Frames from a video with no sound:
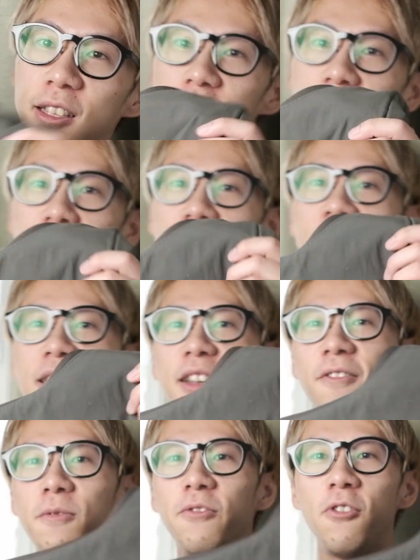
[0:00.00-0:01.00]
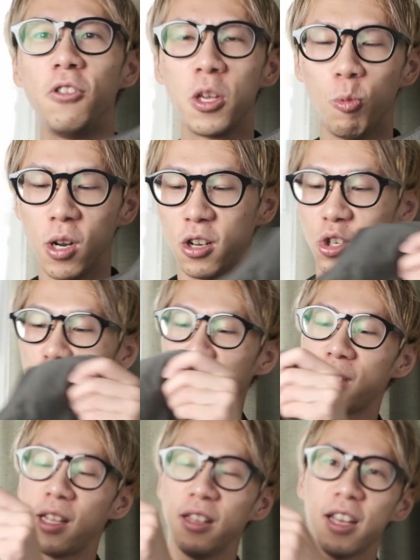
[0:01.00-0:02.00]
but it's a fully
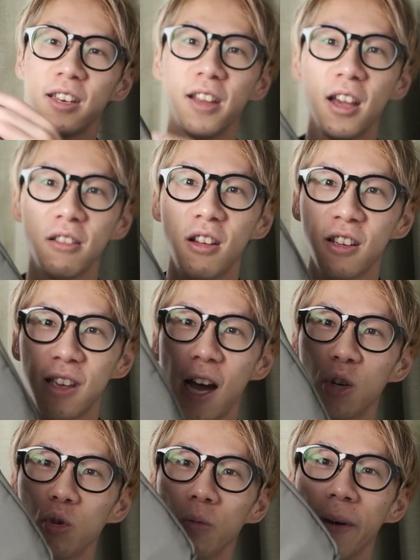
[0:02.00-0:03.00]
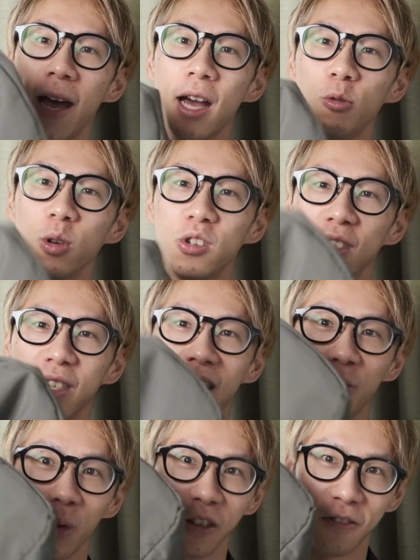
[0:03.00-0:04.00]
100% like nylon casual bag, which is like
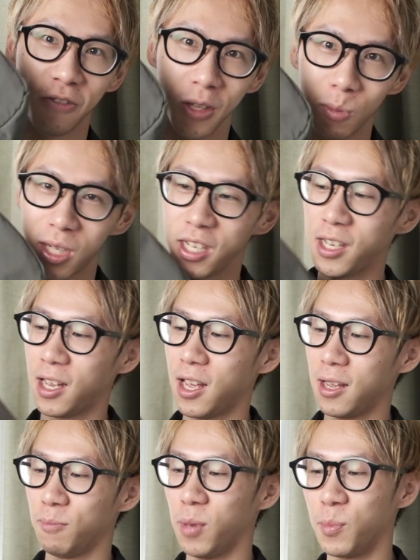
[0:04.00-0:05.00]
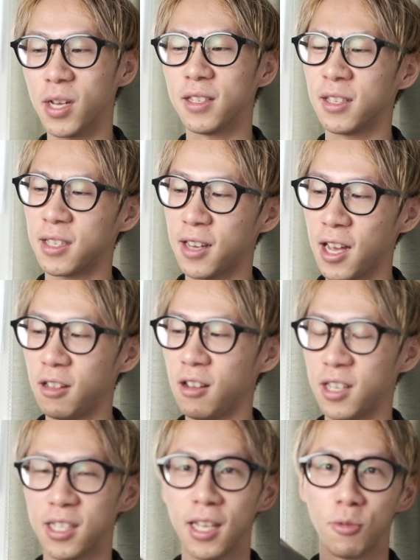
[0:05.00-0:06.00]
really flimsy, but because it's nylon,
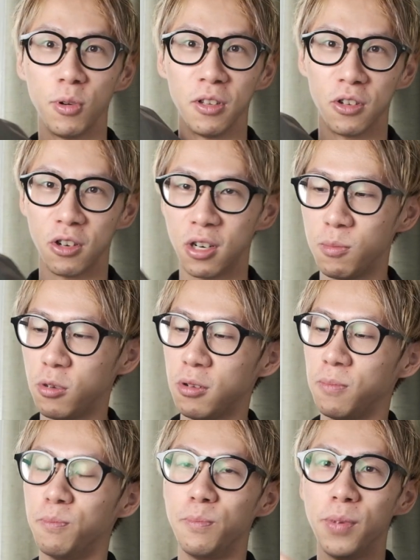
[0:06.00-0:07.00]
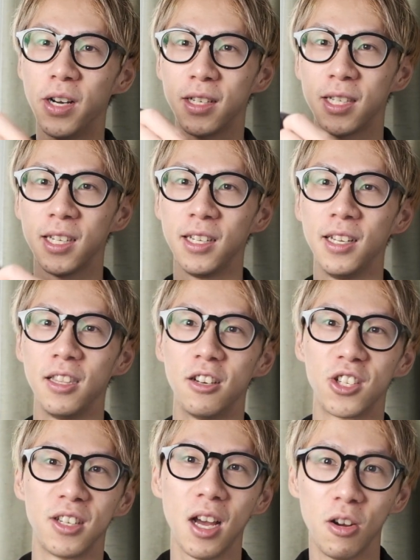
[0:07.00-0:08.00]
it's like really durable, but
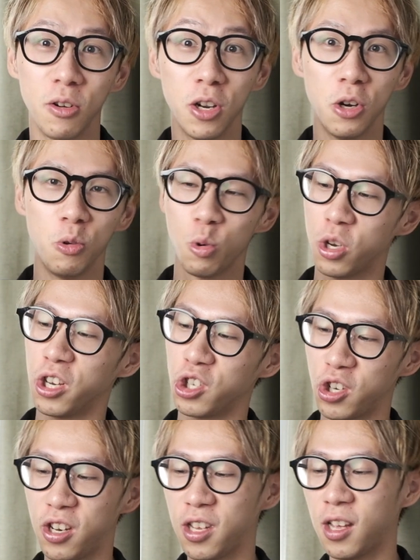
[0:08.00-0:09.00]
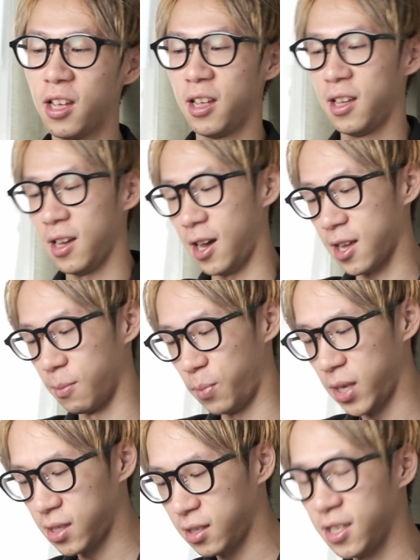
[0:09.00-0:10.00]
there's no cushioning. I can
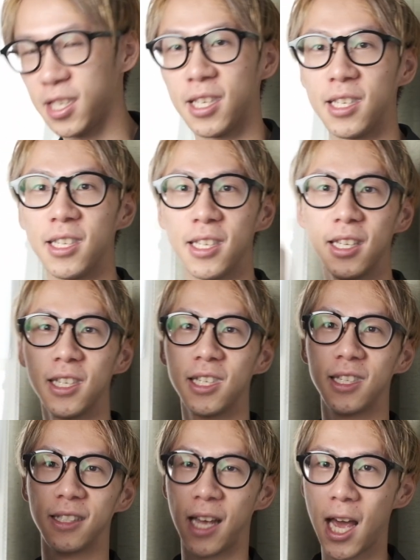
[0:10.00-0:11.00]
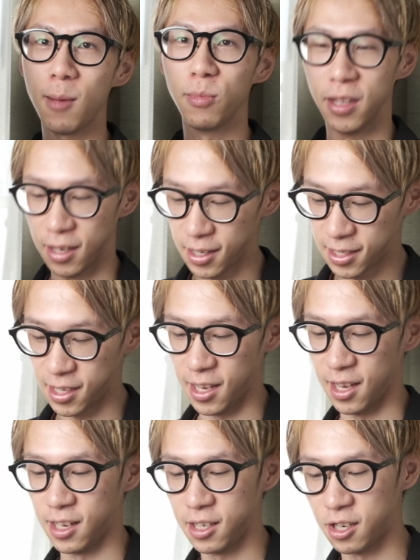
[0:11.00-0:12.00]
basically slam this
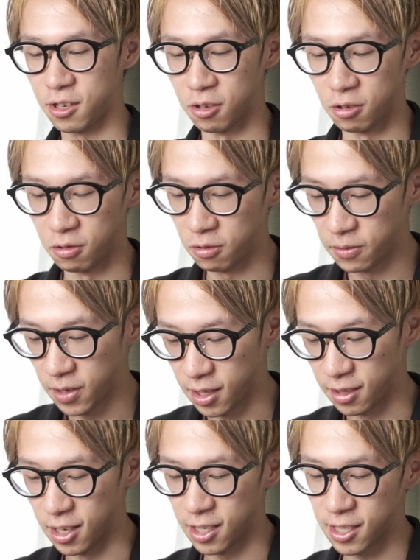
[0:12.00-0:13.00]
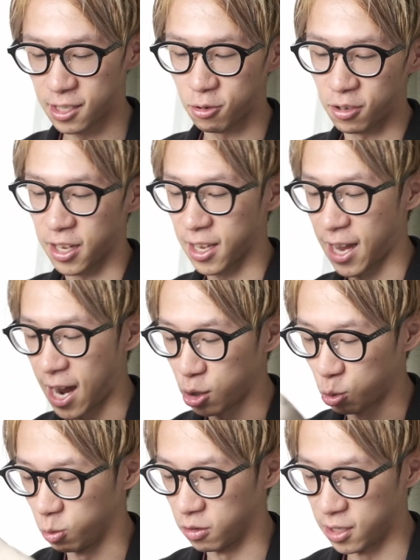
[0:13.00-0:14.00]
into this sort of like
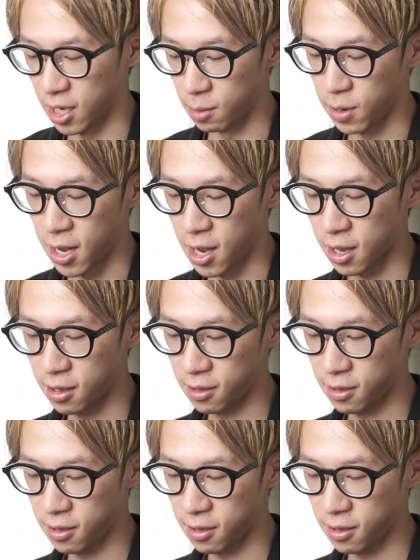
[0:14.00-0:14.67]
casual day bag.